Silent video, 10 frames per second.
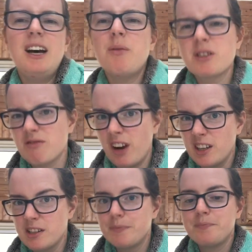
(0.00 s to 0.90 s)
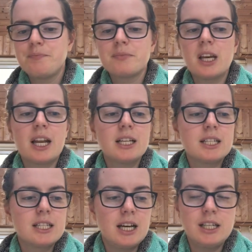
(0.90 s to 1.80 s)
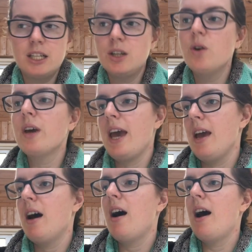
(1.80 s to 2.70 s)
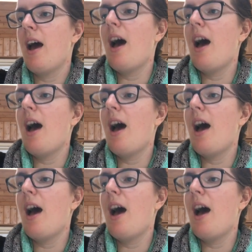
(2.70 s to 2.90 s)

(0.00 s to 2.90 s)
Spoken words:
it wasn't right. And I decided, okay, I